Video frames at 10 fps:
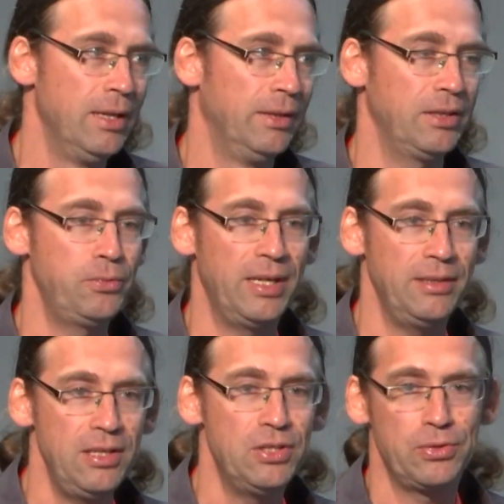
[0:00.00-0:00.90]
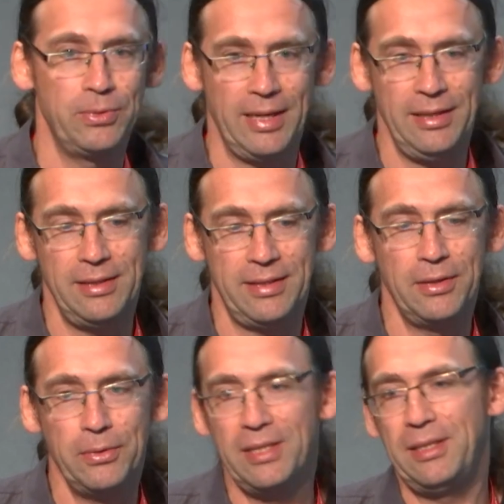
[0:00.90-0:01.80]
that you can issue any
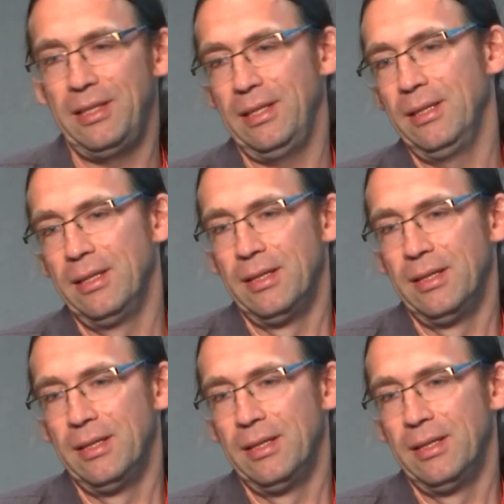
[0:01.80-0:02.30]
security